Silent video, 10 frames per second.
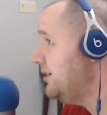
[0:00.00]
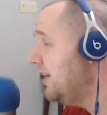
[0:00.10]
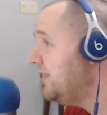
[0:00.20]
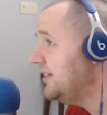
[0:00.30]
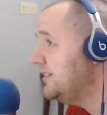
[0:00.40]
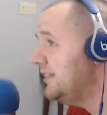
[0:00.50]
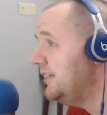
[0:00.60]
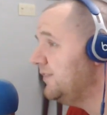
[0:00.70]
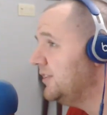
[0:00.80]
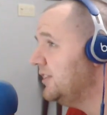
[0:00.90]
nothing
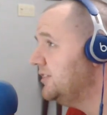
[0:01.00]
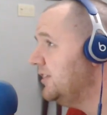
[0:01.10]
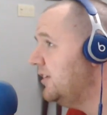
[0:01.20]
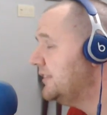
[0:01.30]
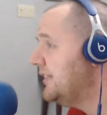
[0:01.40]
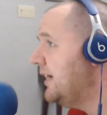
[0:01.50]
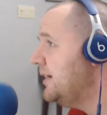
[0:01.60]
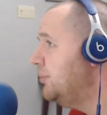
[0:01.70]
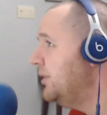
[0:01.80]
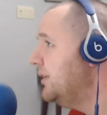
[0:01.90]
city for such a long
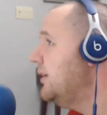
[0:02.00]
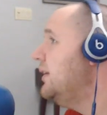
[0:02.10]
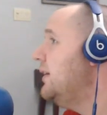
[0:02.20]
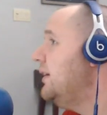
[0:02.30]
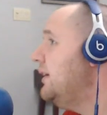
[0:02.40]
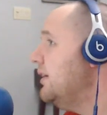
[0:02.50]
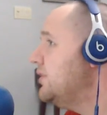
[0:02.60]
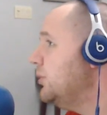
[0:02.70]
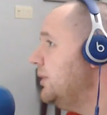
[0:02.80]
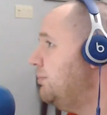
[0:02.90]
time, but
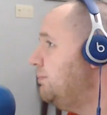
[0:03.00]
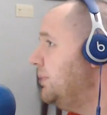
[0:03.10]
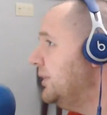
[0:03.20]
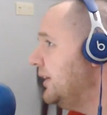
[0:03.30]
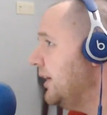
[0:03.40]
it's really building